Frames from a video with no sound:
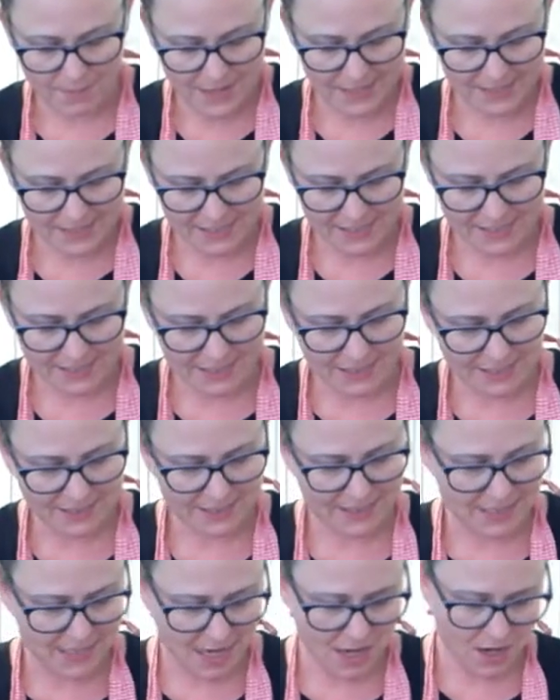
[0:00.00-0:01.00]
my seasonings
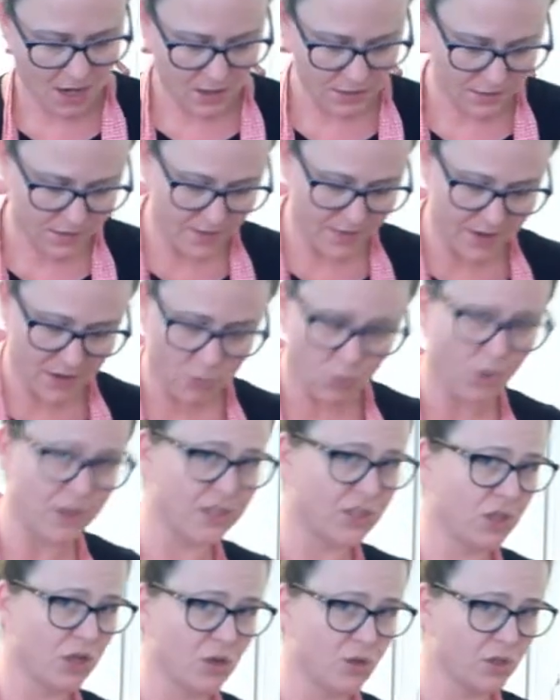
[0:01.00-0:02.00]
in there. There
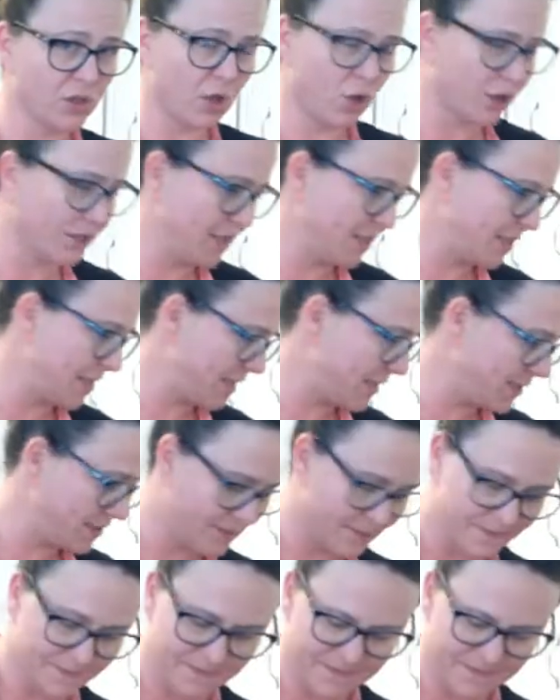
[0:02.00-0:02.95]
was no salt in this.